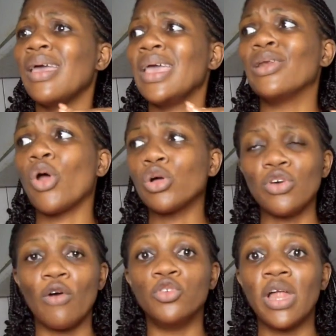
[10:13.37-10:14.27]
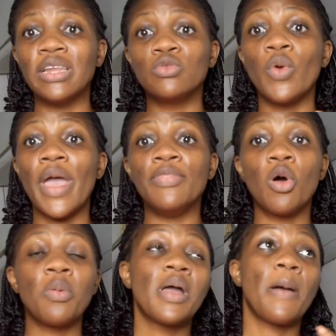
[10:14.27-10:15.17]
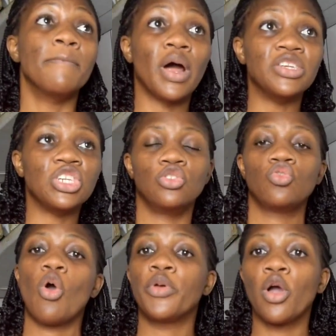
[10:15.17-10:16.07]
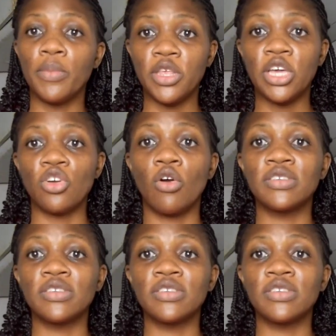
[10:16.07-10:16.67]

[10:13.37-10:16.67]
A lot of journalists will end up branching into corporate communication,